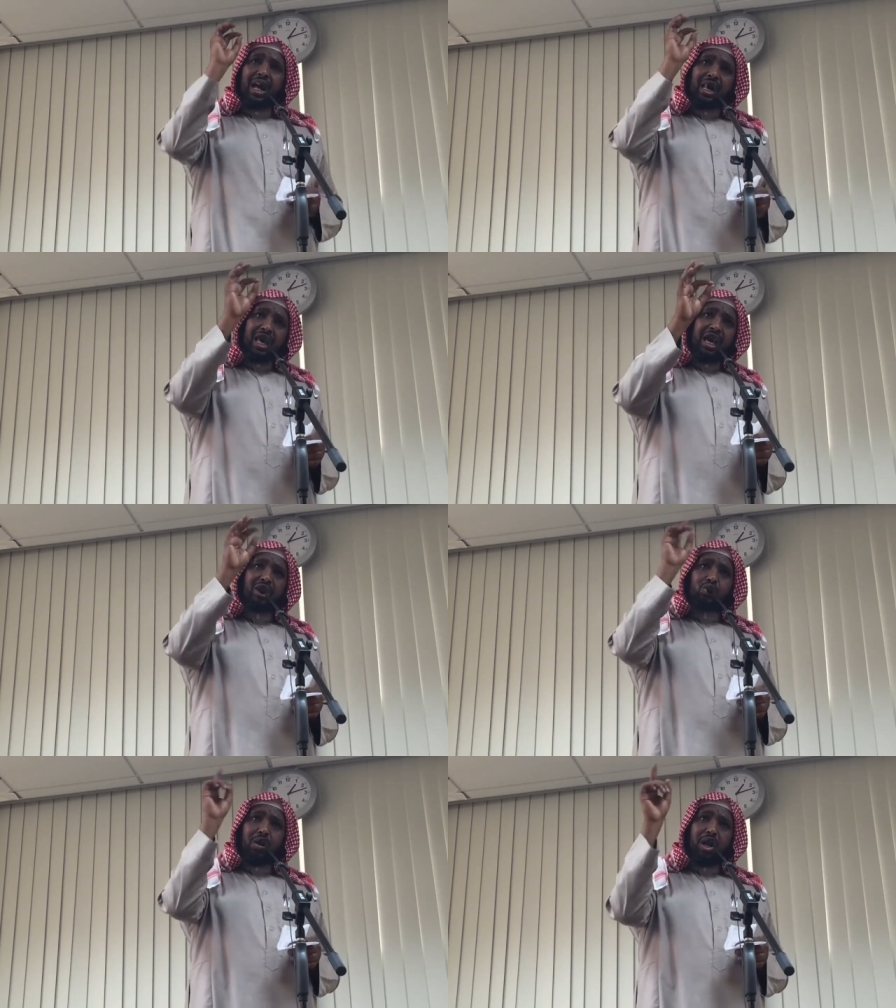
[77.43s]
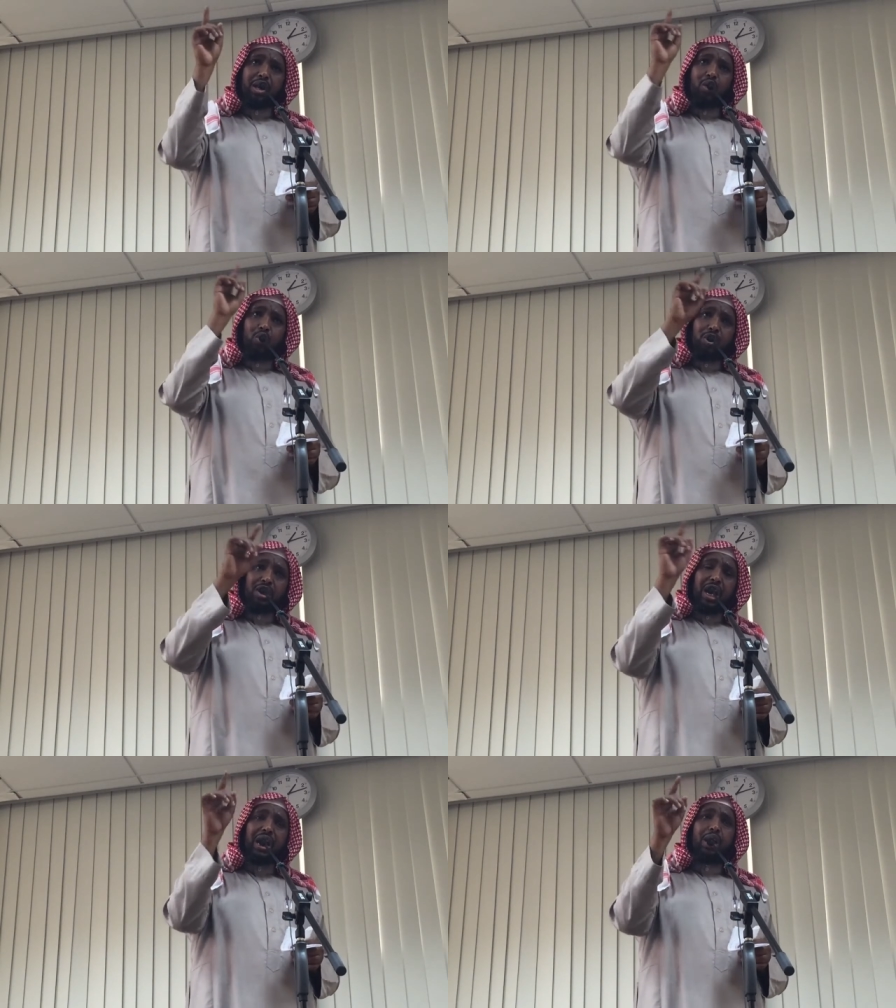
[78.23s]
Allah subhanahu wa
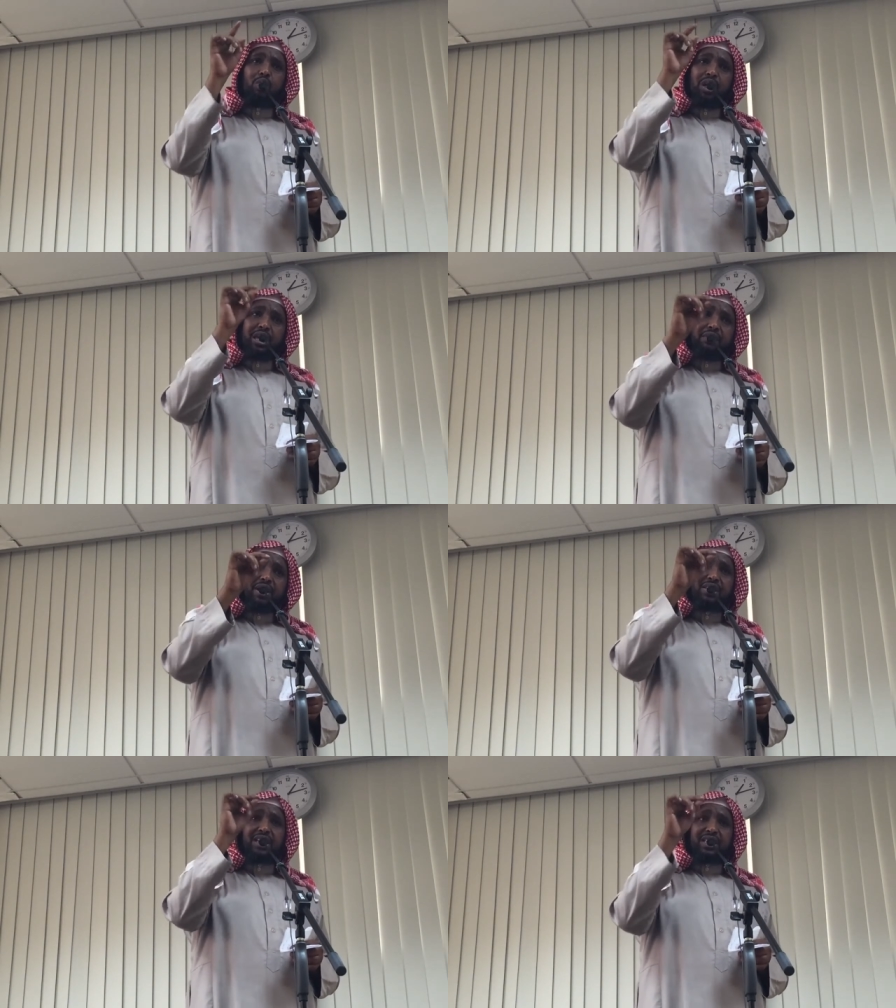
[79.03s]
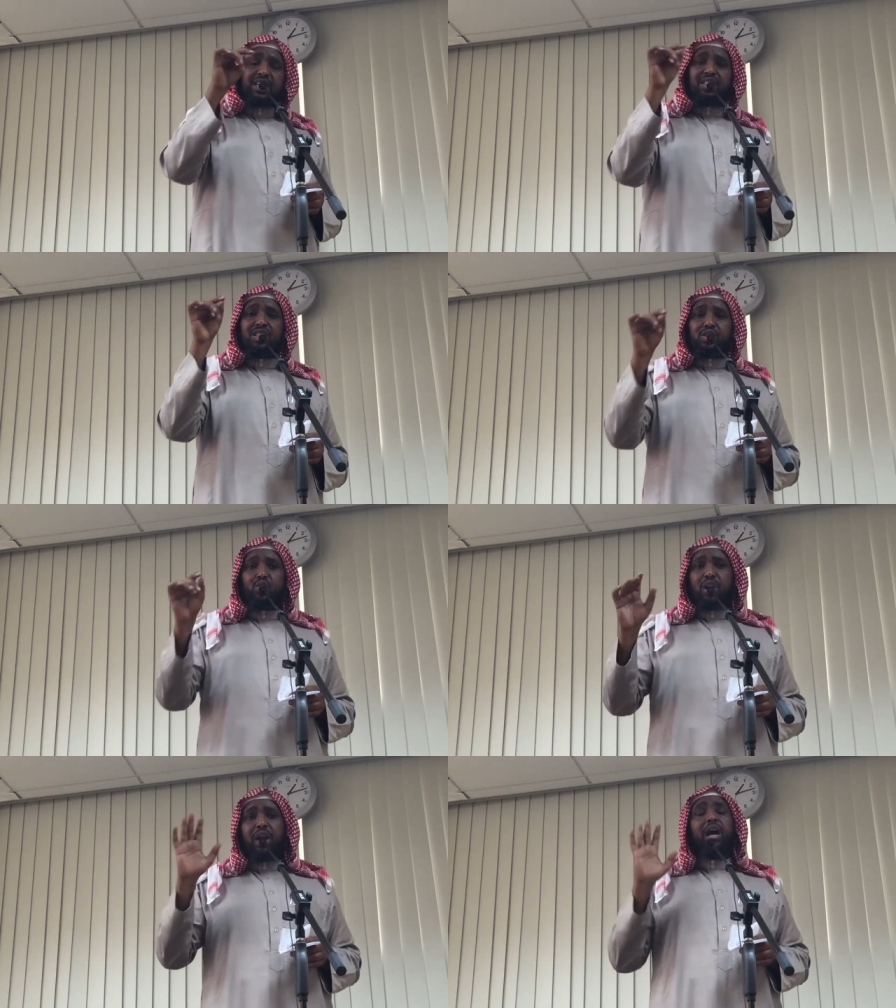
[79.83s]
ta'ala will give us success in the
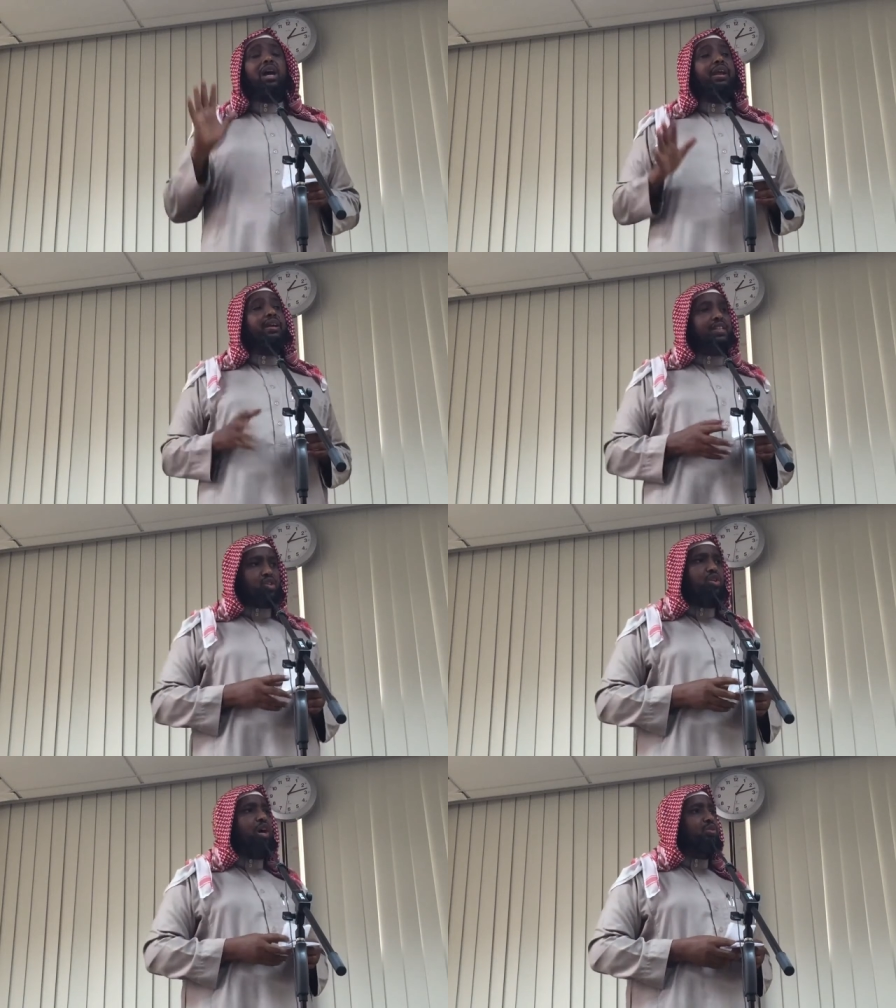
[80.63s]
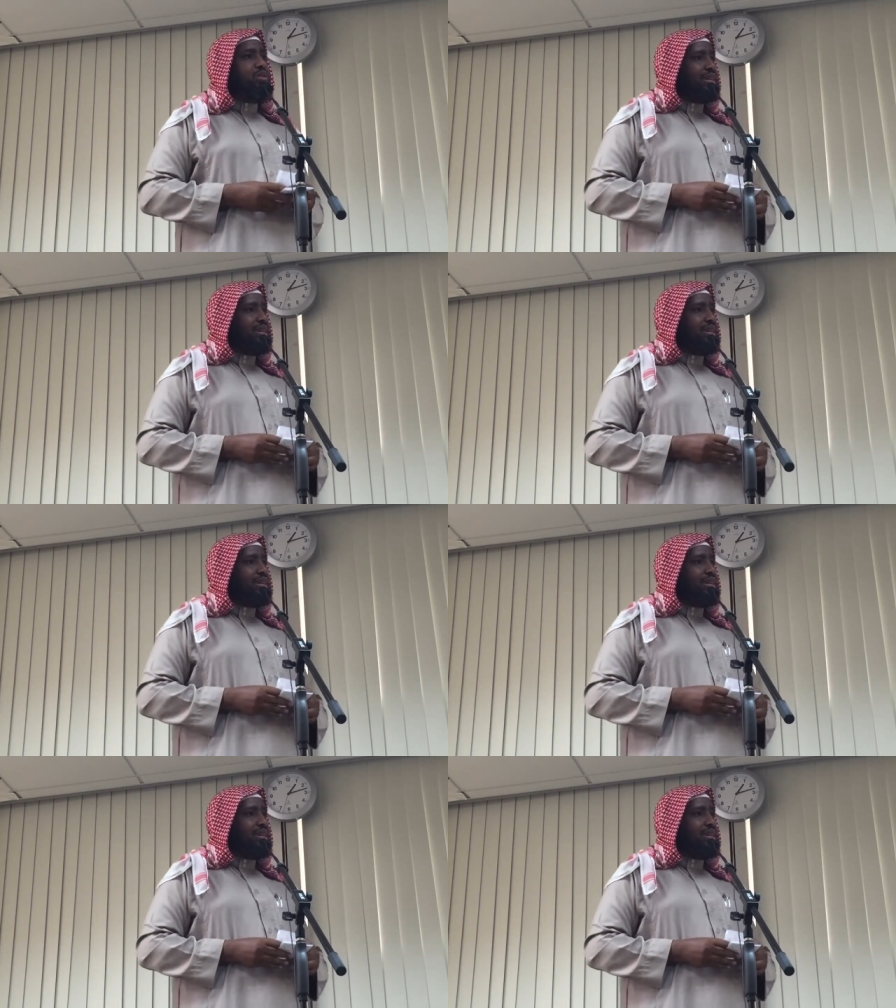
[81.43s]
dunya and akhirah. There's no doubt